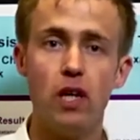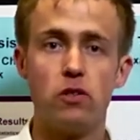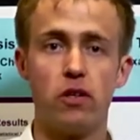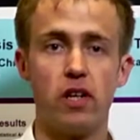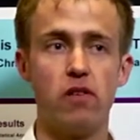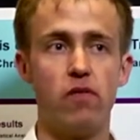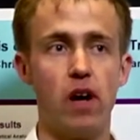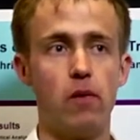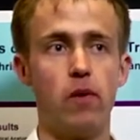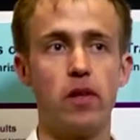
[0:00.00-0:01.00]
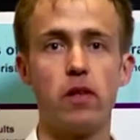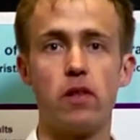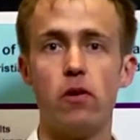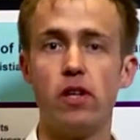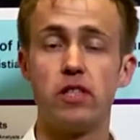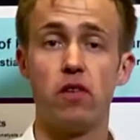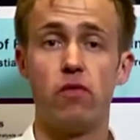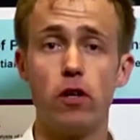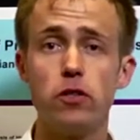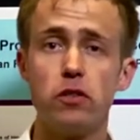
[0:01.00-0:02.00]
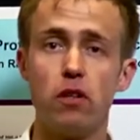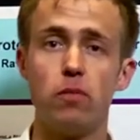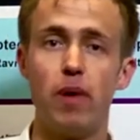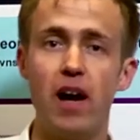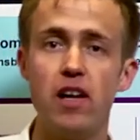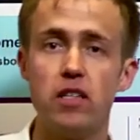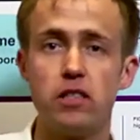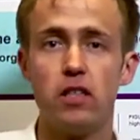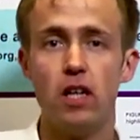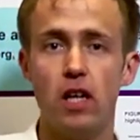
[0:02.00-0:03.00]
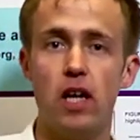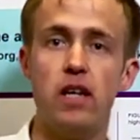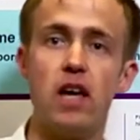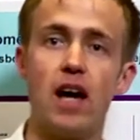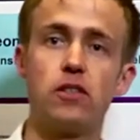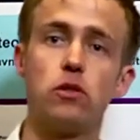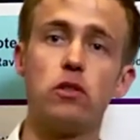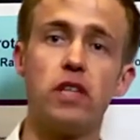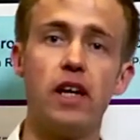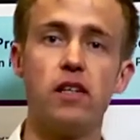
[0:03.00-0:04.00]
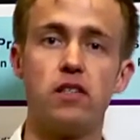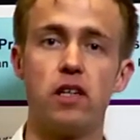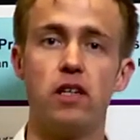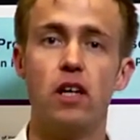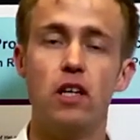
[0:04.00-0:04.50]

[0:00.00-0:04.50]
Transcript: to identify whether there is a functional bias in the actual data set.